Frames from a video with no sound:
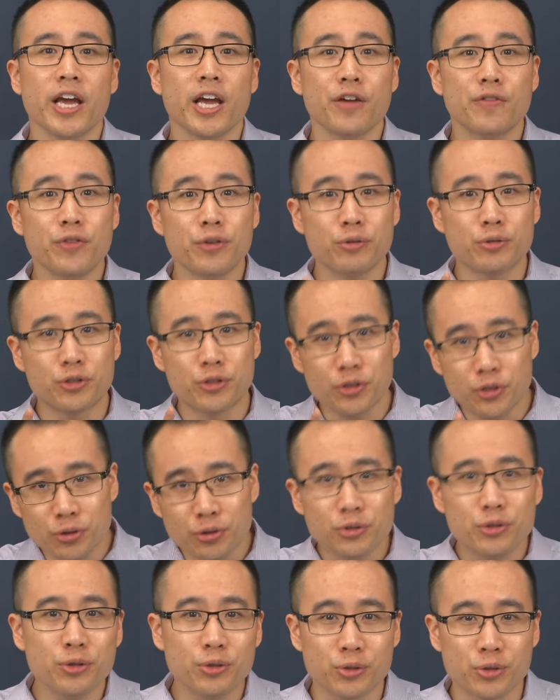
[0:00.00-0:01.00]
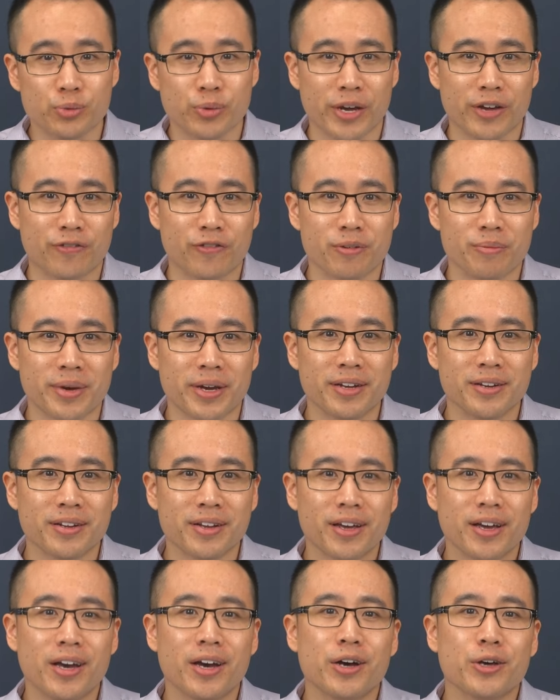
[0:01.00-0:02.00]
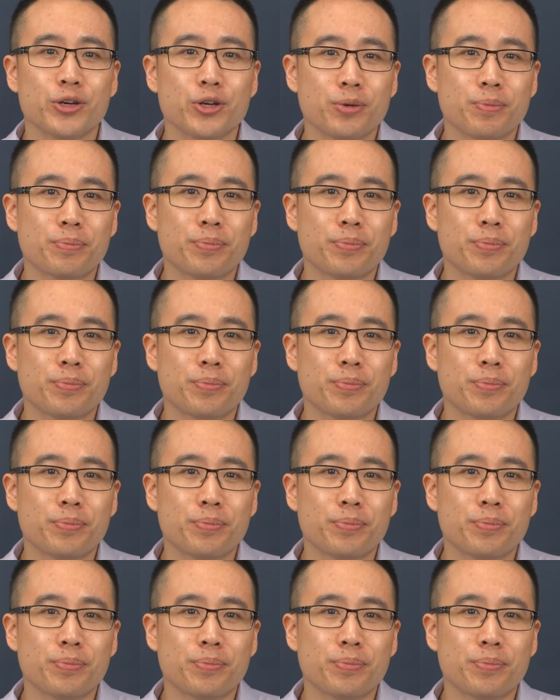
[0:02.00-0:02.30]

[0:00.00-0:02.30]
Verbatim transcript: If you do lose weight from it, you'll